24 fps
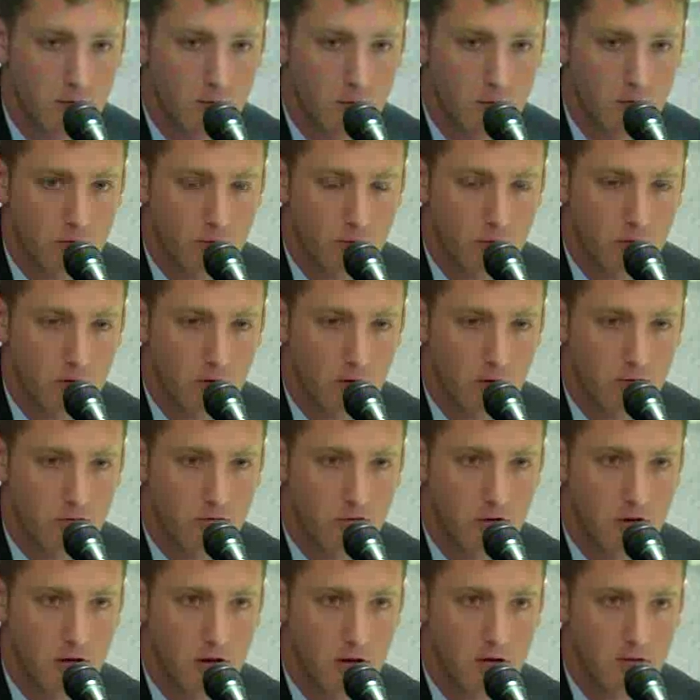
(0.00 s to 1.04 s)
which we
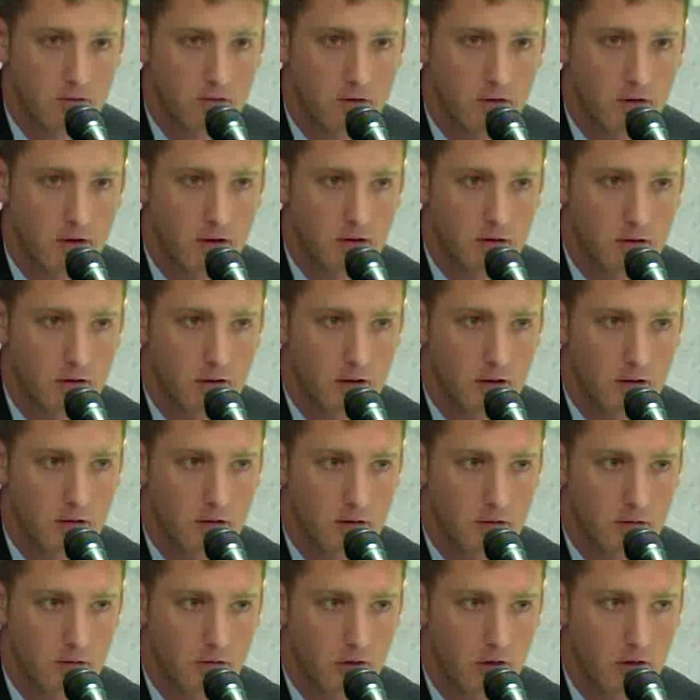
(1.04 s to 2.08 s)
see here tonight, and I
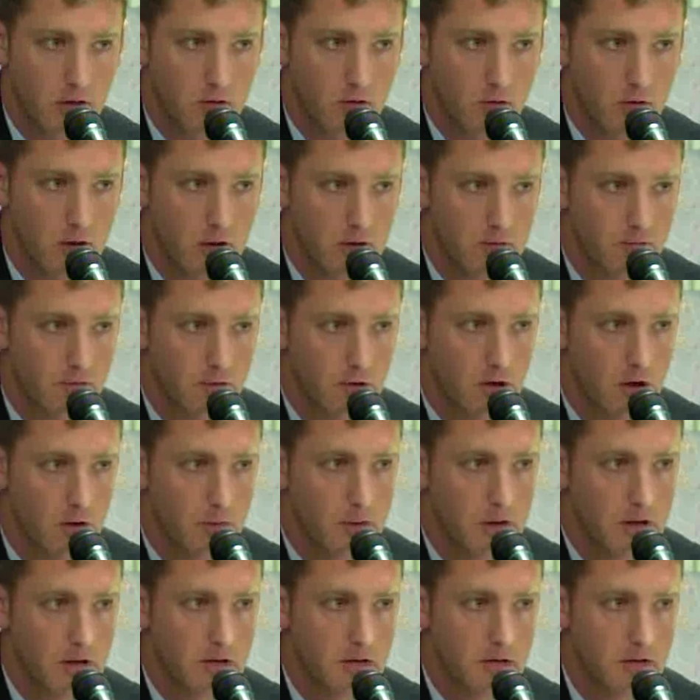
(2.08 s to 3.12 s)
thank you again for
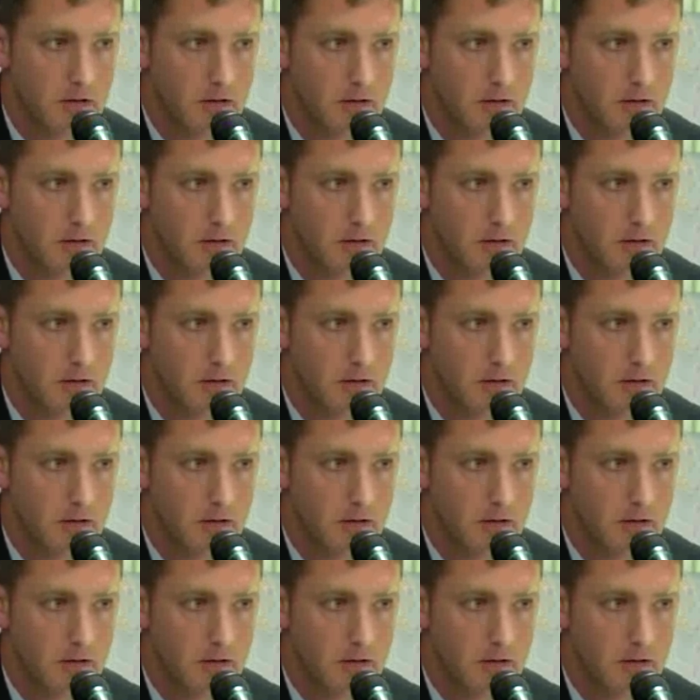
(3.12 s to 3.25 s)
coming.